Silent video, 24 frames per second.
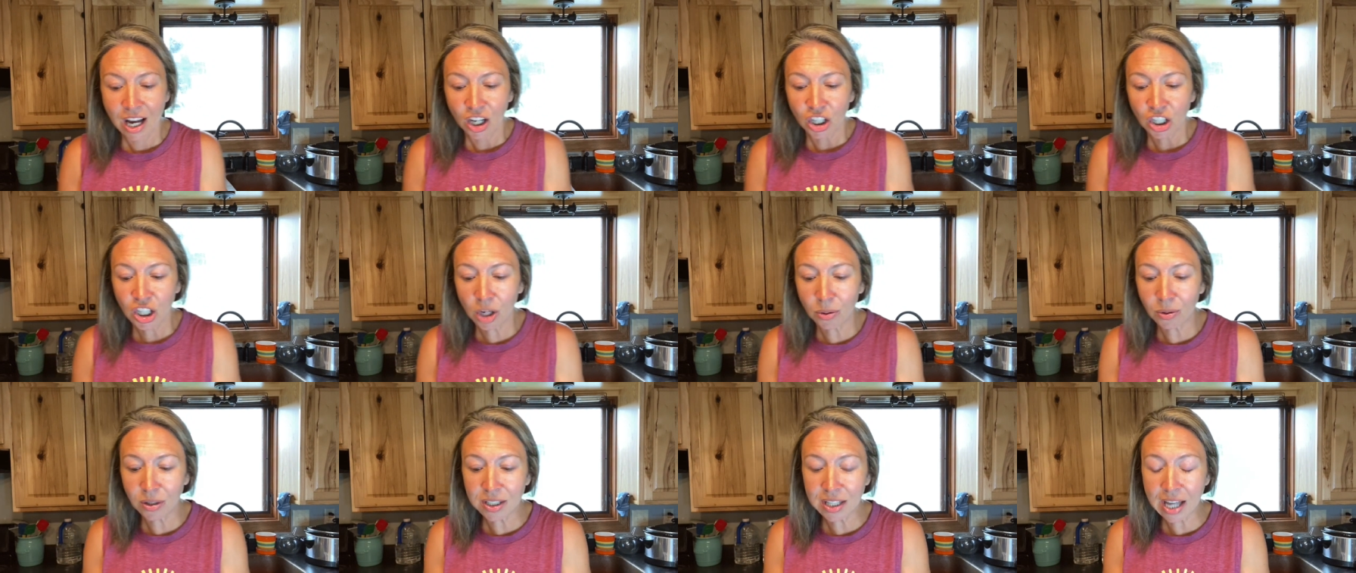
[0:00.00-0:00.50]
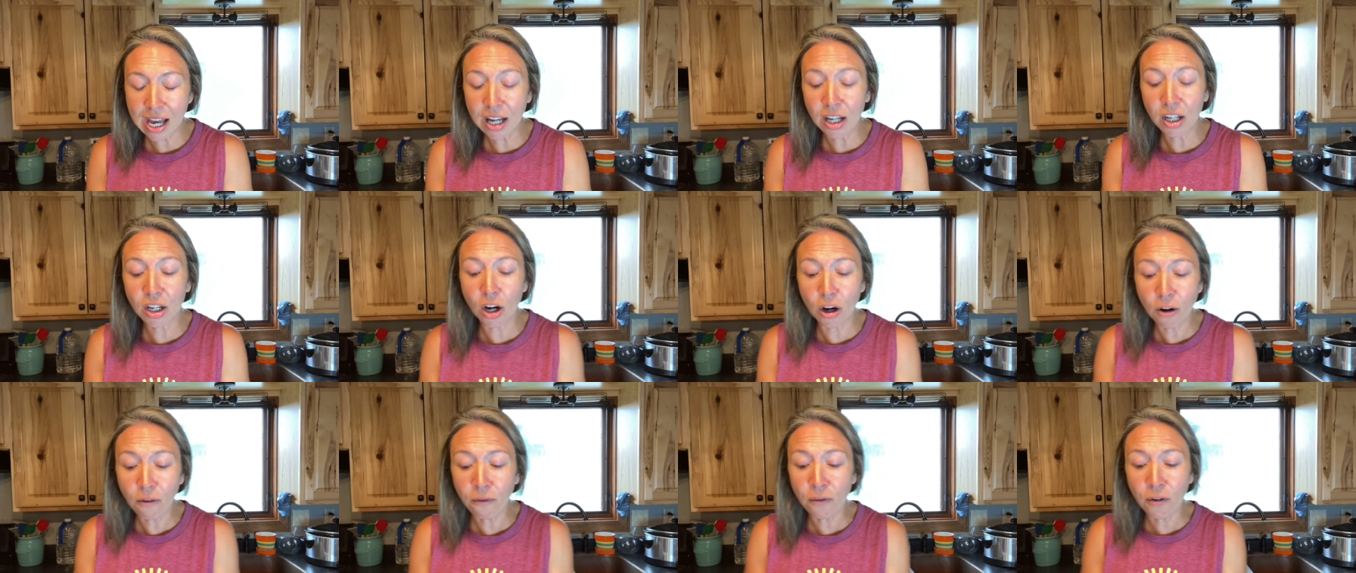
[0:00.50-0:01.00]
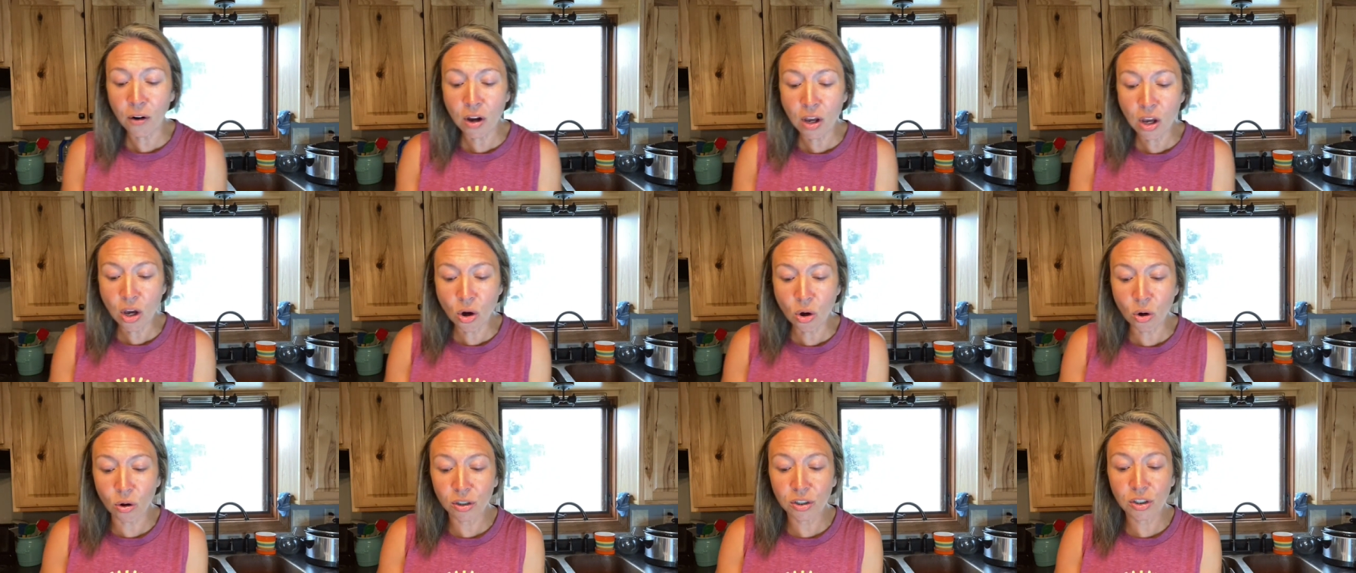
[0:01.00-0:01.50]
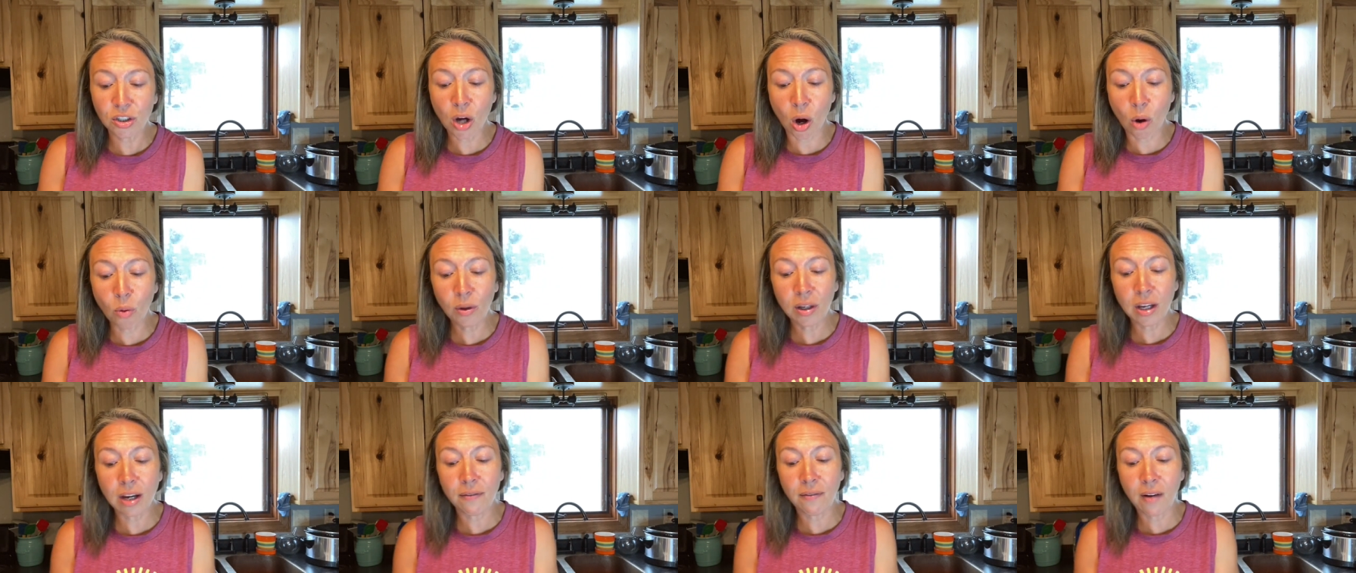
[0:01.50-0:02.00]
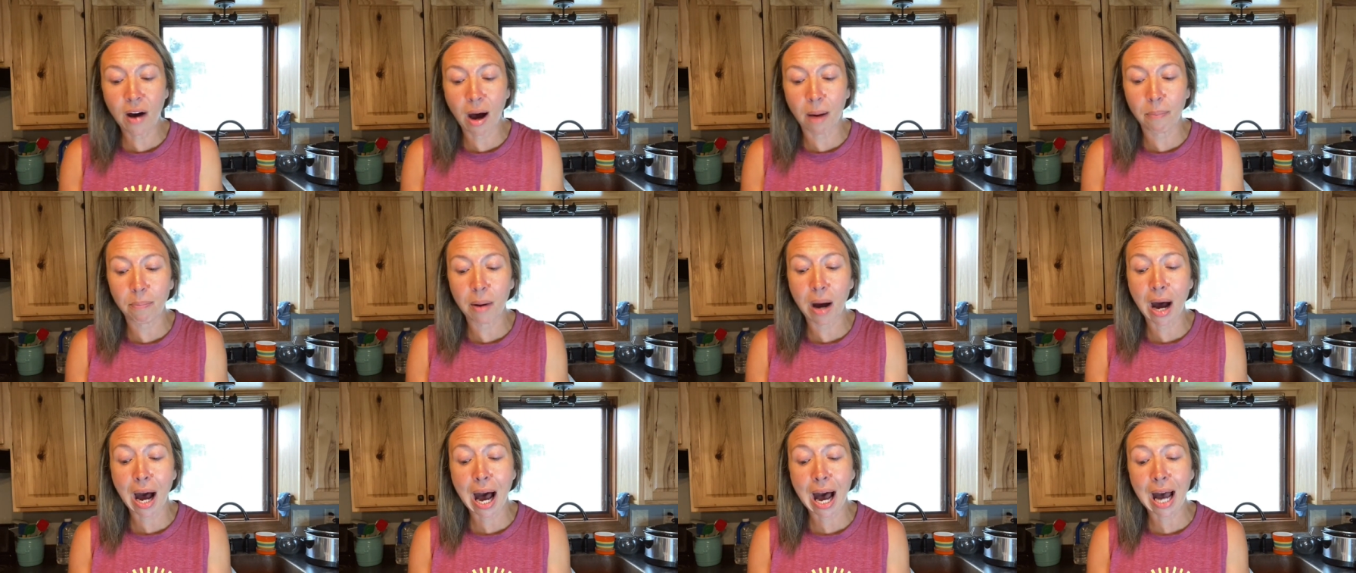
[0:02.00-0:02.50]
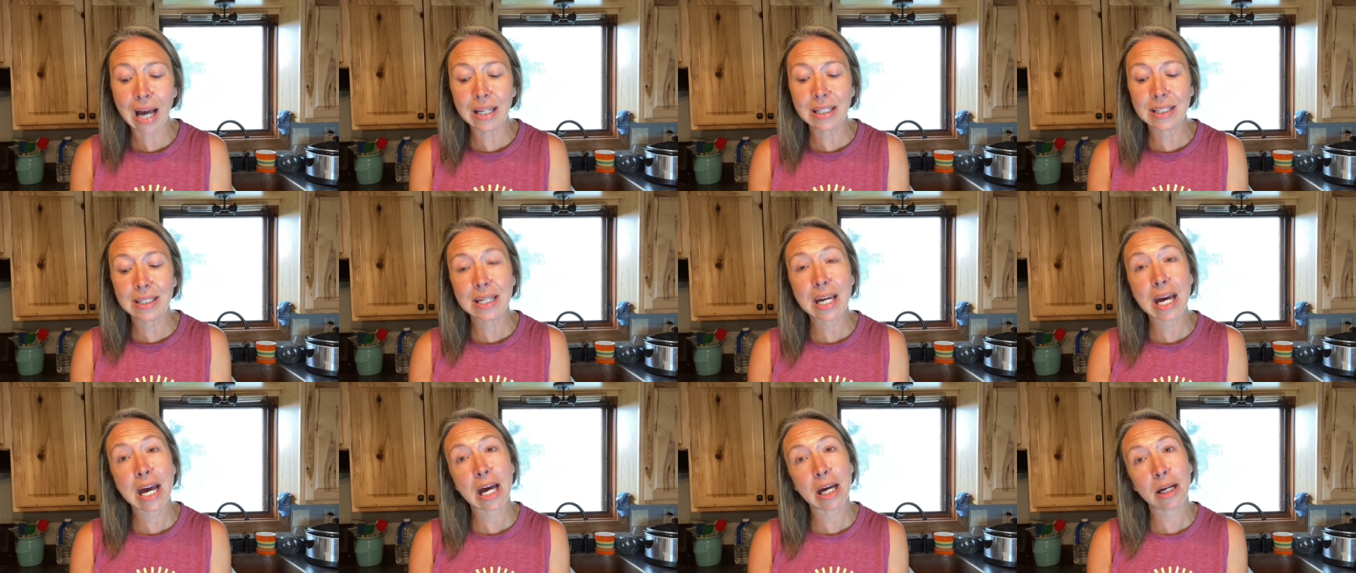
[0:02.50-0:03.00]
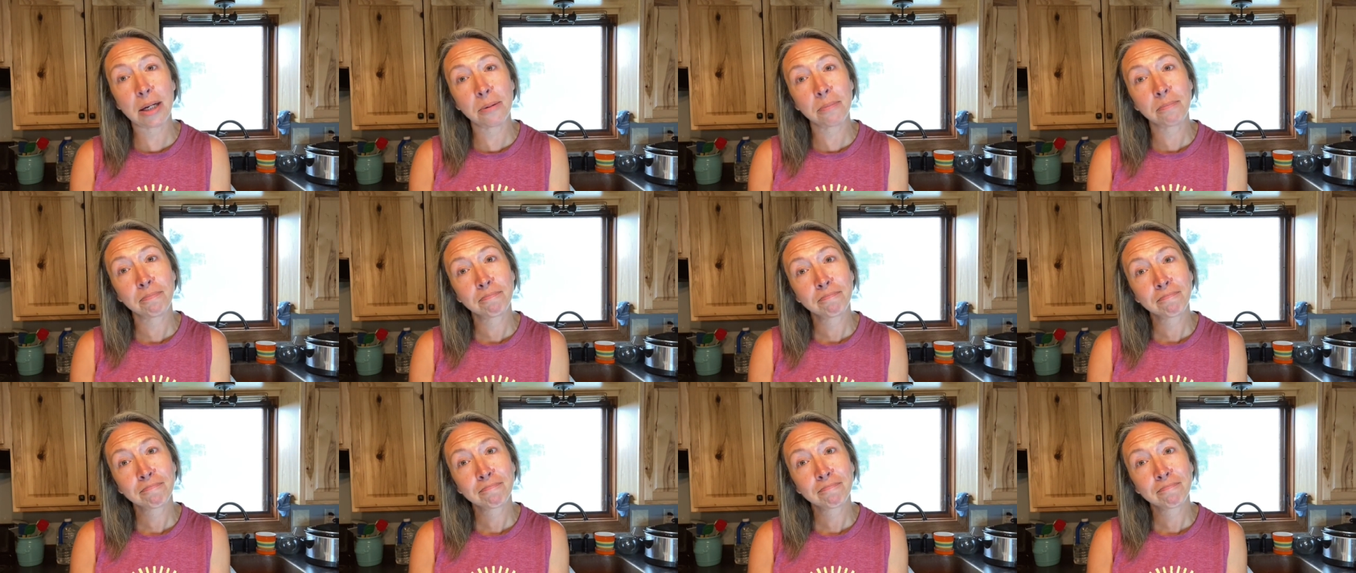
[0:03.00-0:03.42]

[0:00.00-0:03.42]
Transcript: She was like, Good for you. Don't give up. I did.